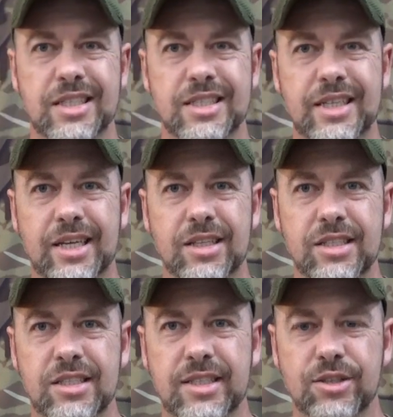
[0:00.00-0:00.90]

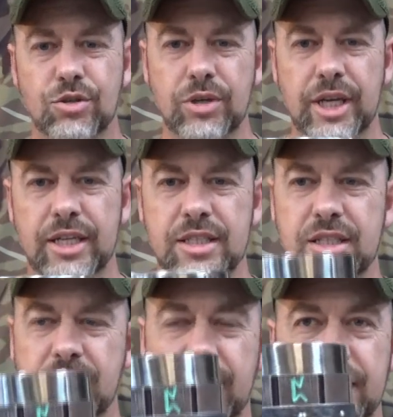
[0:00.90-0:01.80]
Stainless steel
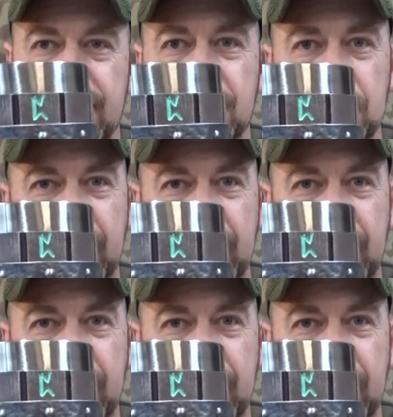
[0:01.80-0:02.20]
insulated